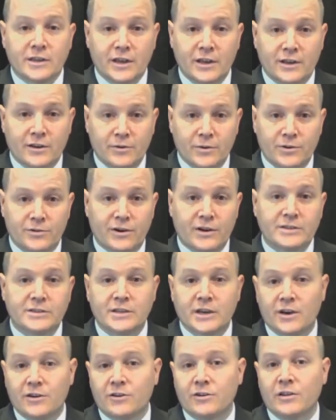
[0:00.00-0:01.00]
to address
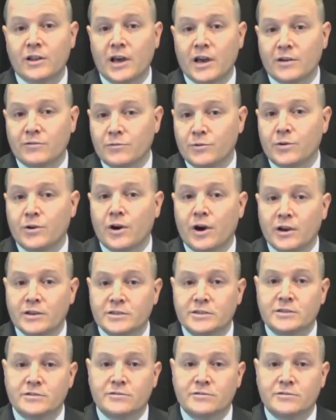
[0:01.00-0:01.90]
the underlying root causes